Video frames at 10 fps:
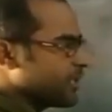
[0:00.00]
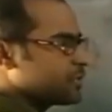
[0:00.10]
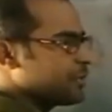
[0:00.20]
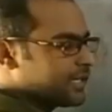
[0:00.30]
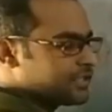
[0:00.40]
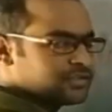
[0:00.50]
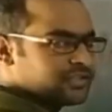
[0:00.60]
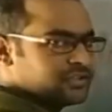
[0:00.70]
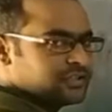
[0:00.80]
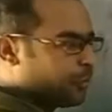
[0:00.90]
principal
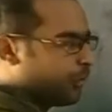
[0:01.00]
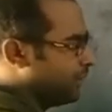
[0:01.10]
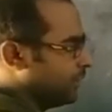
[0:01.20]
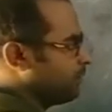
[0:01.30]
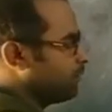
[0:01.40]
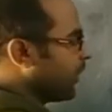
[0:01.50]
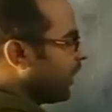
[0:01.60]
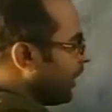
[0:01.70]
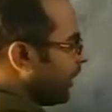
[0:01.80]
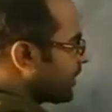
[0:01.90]
axis at this point.
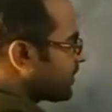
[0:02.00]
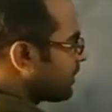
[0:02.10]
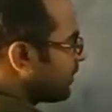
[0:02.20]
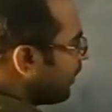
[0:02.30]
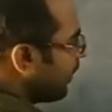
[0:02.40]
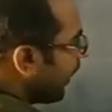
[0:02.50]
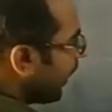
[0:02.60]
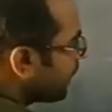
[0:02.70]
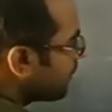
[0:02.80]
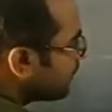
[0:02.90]
And next,
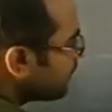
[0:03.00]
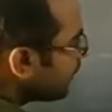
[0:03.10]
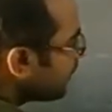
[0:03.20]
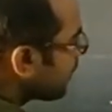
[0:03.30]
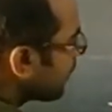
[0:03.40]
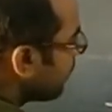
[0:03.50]
another